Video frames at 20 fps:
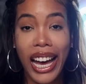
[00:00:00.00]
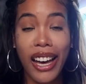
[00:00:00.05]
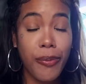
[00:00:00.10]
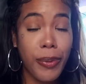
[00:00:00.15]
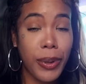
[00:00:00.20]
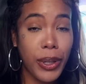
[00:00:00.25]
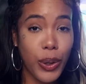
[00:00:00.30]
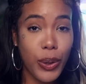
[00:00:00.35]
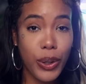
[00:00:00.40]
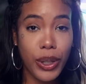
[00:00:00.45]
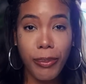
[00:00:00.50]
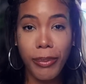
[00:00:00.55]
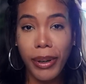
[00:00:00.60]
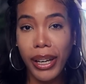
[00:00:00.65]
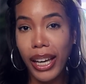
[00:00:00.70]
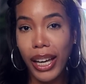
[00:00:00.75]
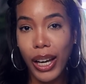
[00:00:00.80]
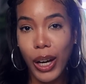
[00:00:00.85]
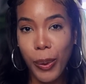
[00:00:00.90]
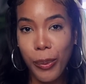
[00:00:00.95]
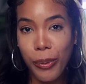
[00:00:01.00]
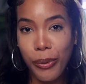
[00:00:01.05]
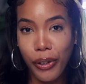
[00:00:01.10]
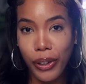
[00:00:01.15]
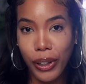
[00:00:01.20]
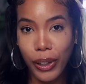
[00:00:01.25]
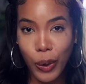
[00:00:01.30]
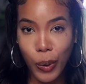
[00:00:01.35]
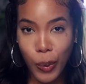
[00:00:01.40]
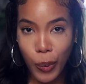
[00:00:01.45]
I've been using BetterHelp
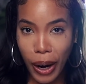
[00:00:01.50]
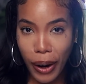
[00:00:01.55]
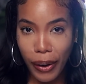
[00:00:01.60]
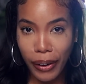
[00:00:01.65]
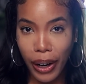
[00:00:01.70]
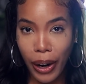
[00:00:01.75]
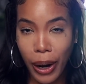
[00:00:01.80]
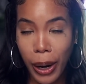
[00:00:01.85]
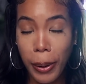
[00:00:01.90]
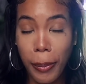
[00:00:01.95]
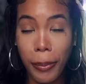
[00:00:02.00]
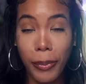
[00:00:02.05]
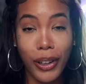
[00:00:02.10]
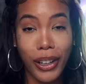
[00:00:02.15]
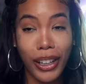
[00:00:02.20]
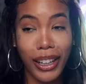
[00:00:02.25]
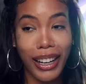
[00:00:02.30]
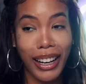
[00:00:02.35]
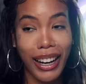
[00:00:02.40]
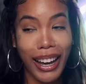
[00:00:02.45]
for a little while now, and I'm not gonna